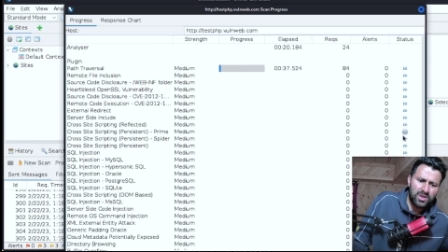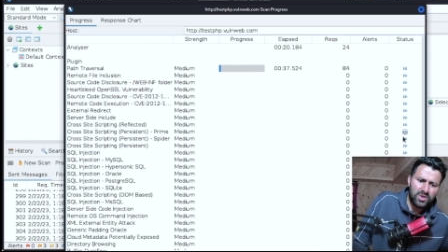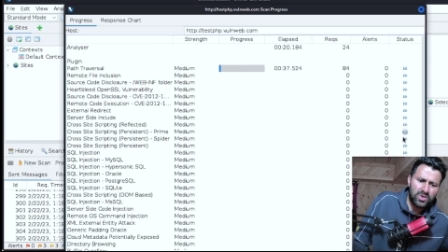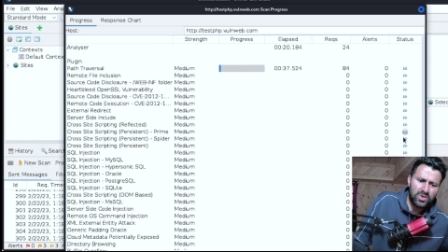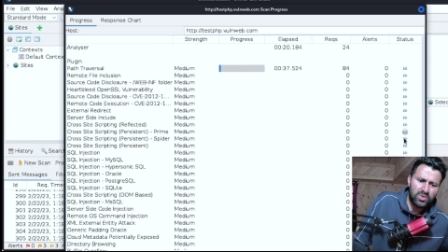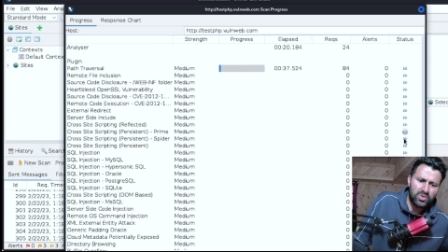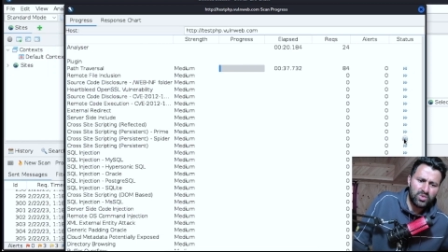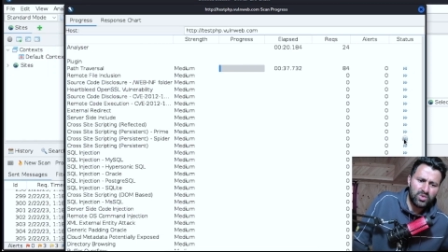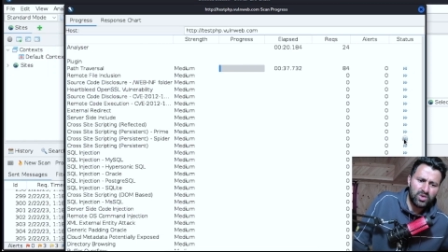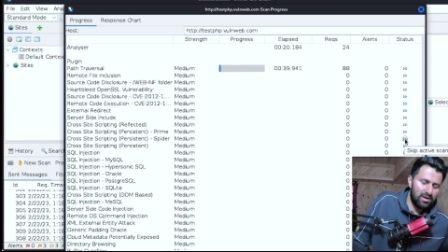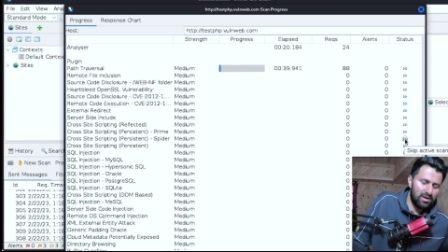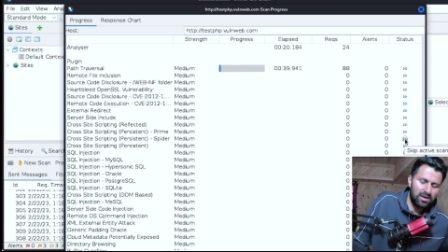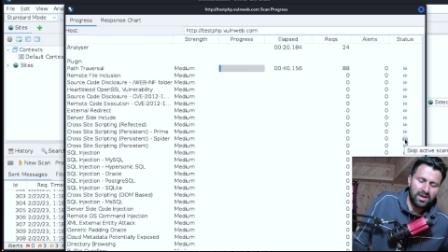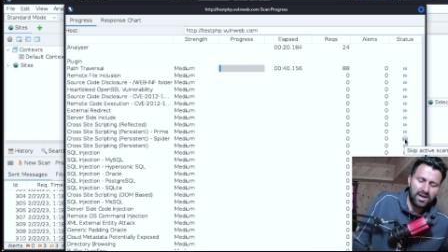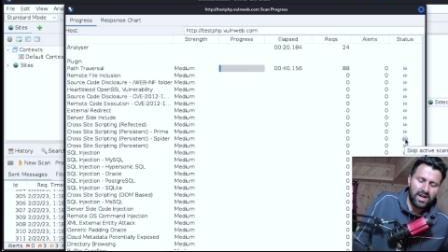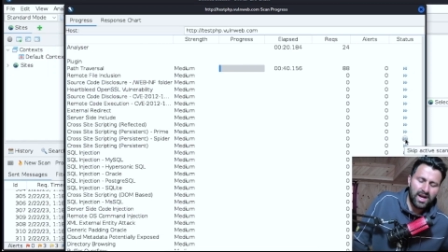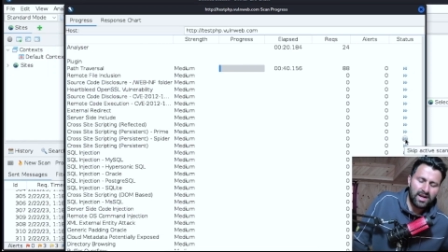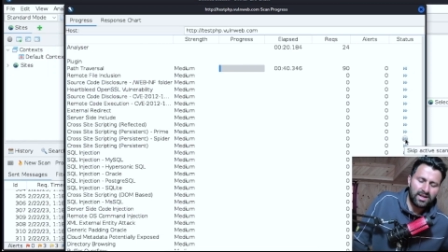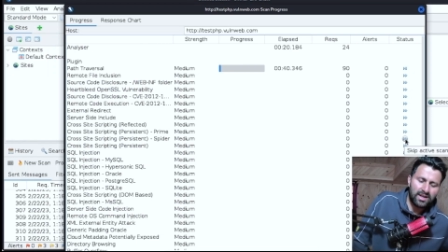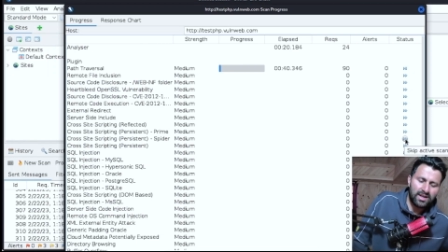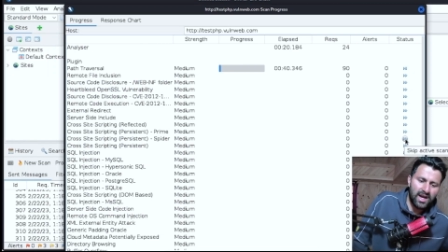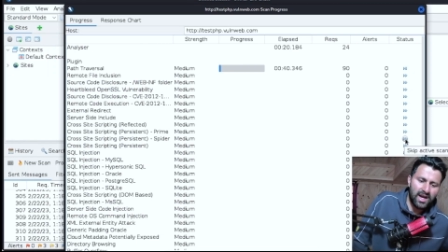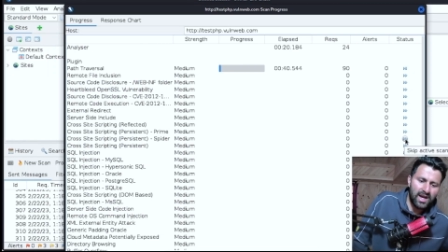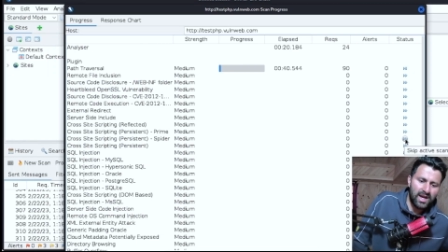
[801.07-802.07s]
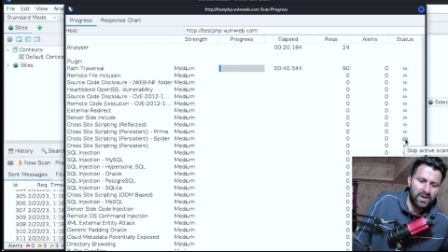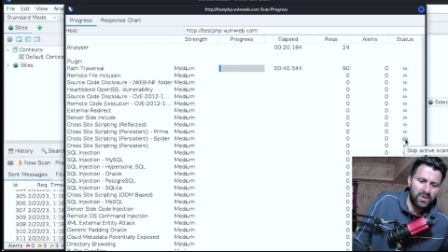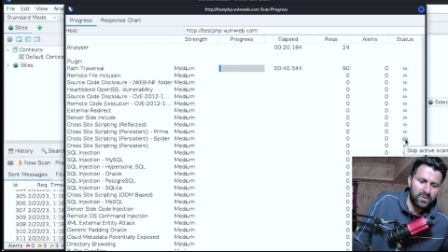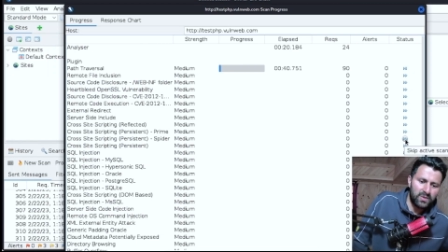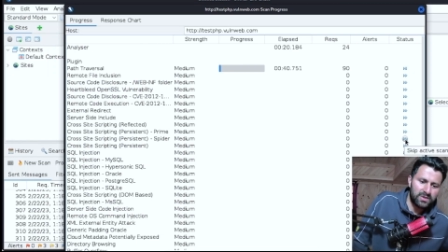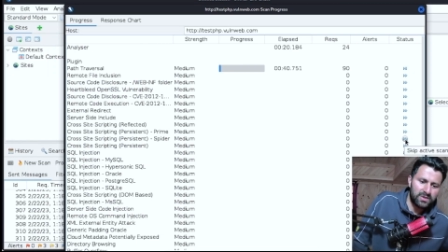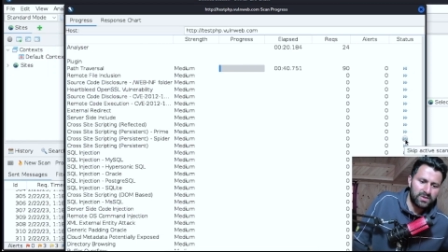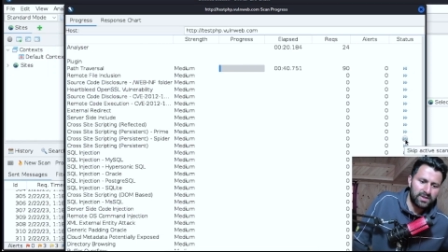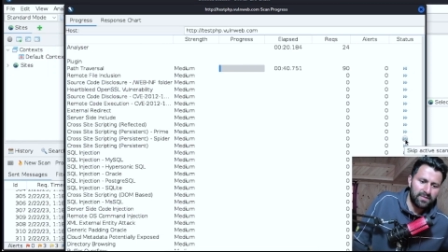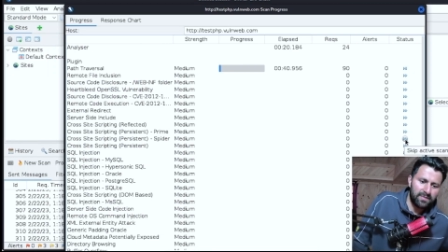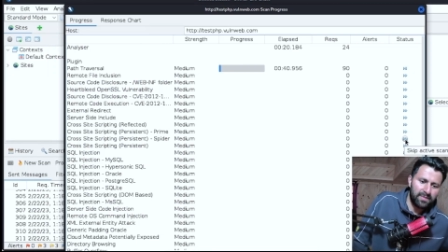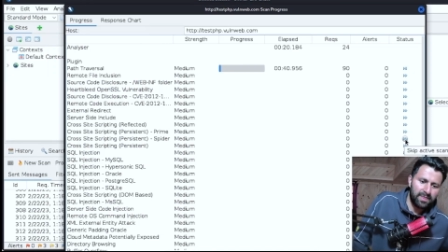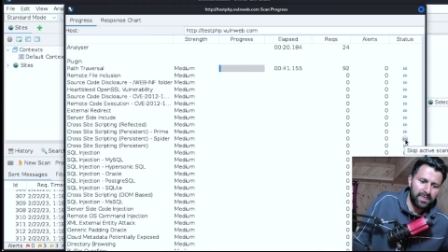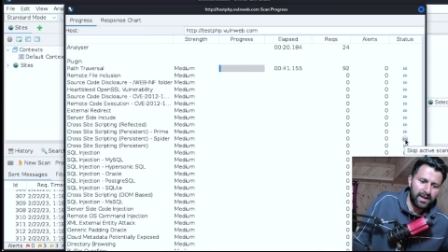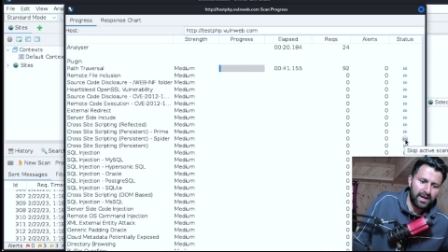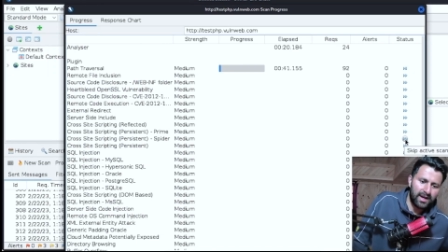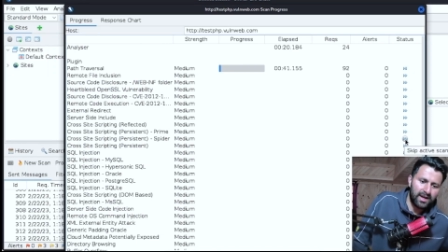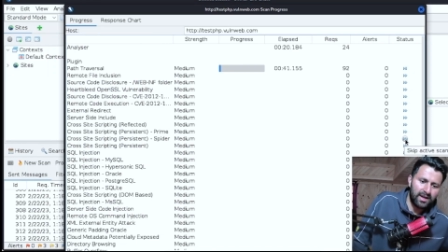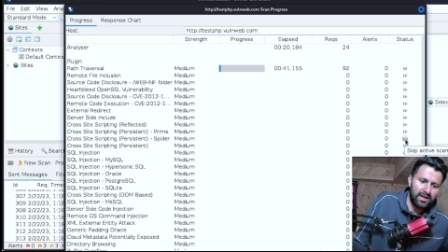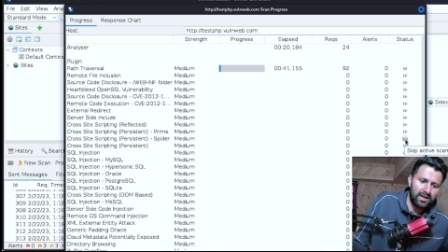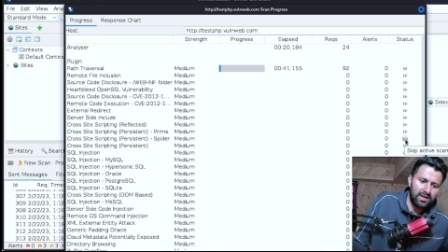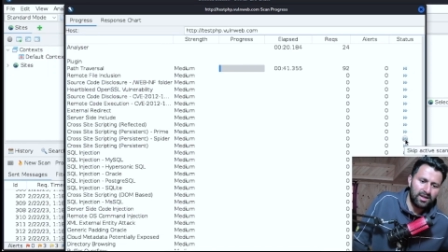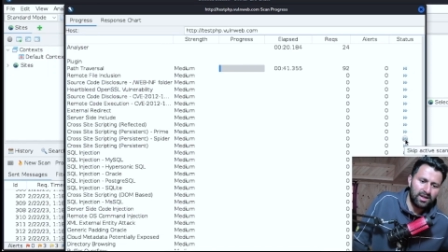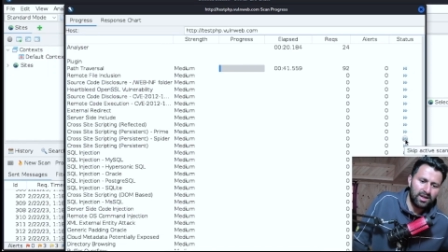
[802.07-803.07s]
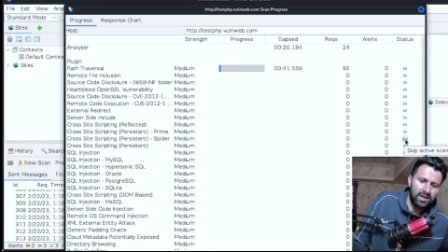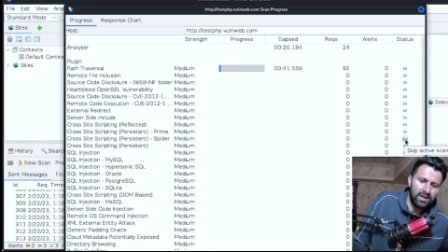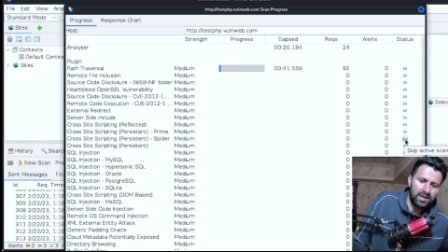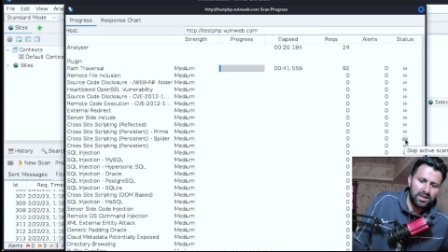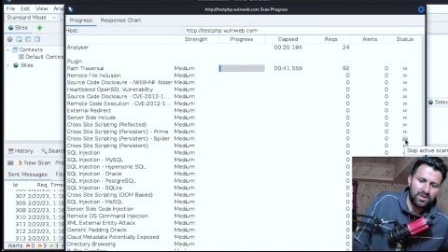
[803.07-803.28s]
two right arrows, right?